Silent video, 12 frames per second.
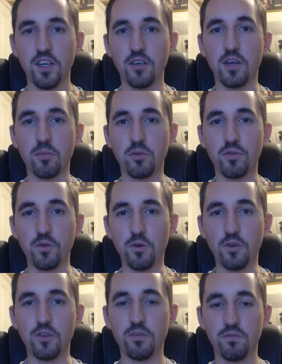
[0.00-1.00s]
who comes
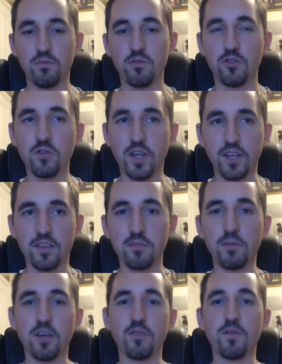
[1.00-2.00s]
forward, drags
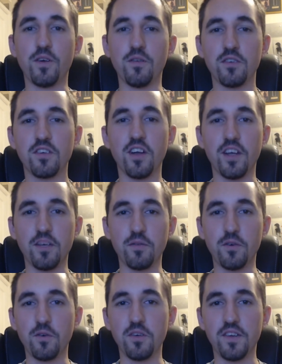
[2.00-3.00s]
the microphone slightly
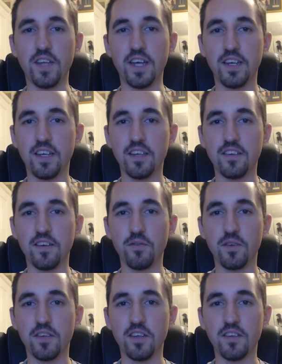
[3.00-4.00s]
forward, and then he
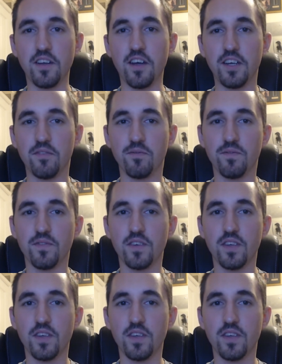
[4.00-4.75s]
delivers his line.